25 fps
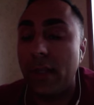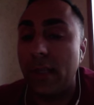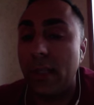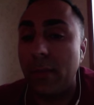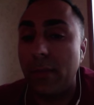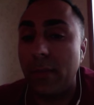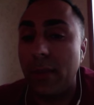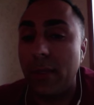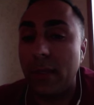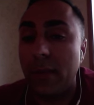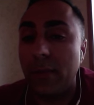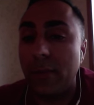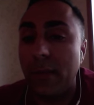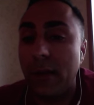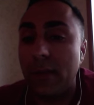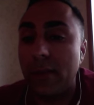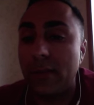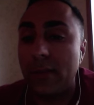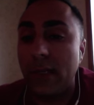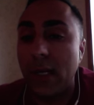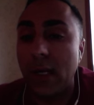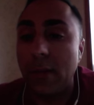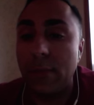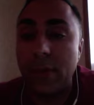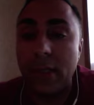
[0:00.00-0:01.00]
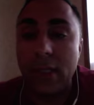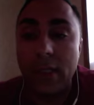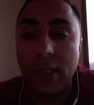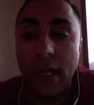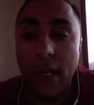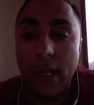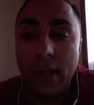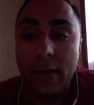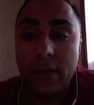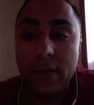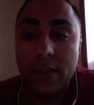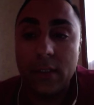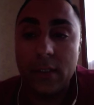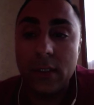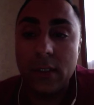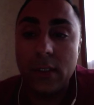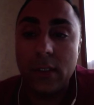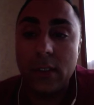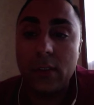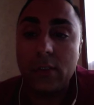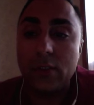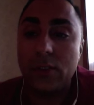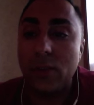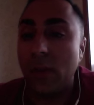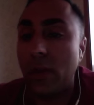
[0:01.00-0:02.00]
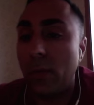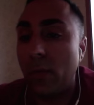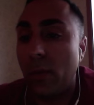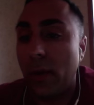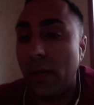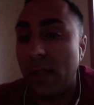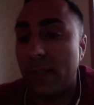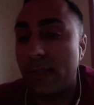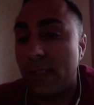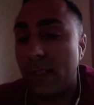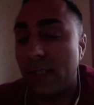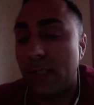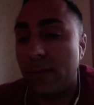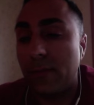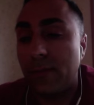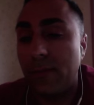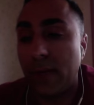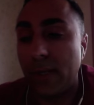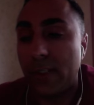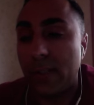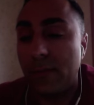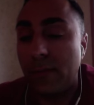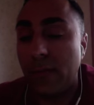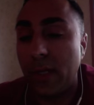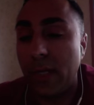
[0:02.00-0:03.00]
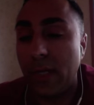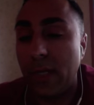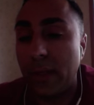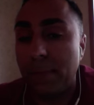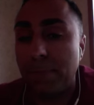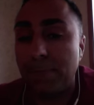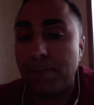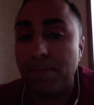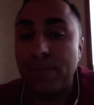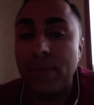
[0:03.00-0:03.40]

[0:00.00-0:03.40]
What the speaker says: limited amount of time in the day, so they want to see some fixed money.